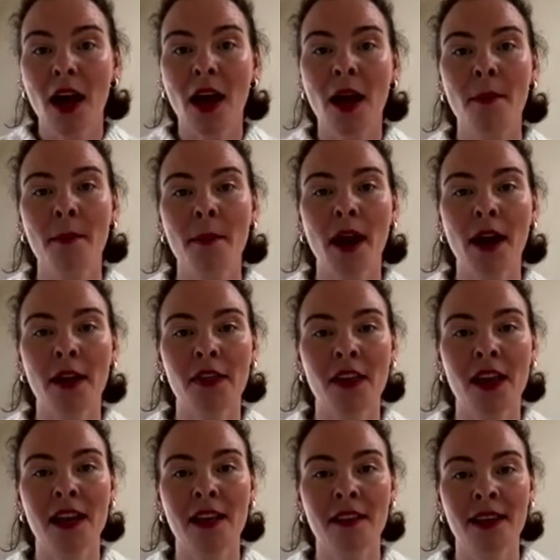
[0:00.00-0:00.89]
I
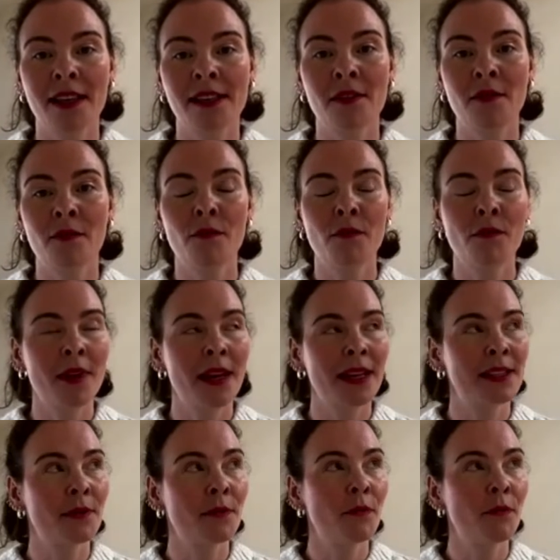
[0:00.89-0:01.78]
think
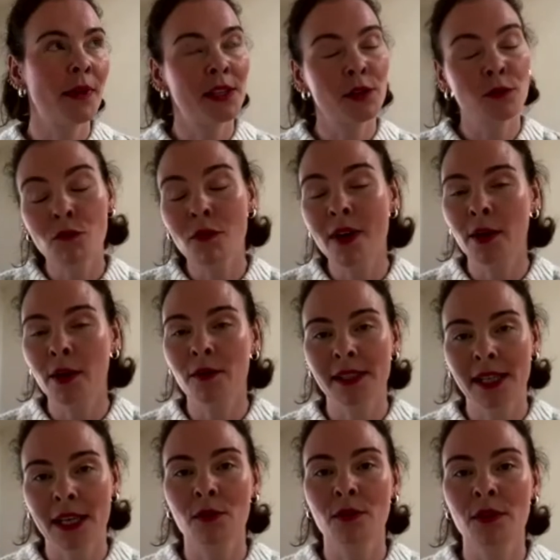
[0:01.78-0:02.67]
it's a
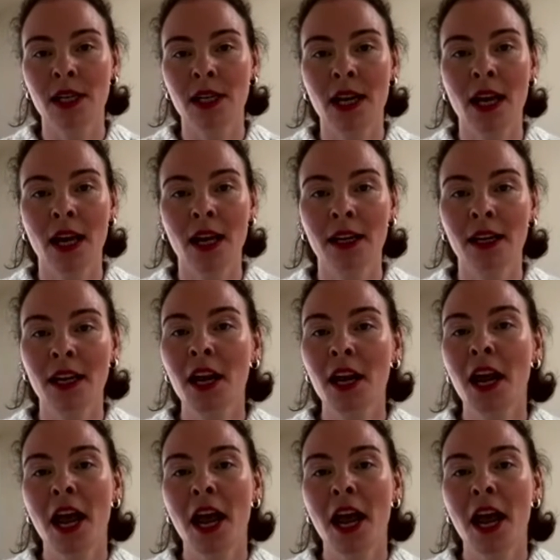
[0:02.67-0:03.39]
real skill to learn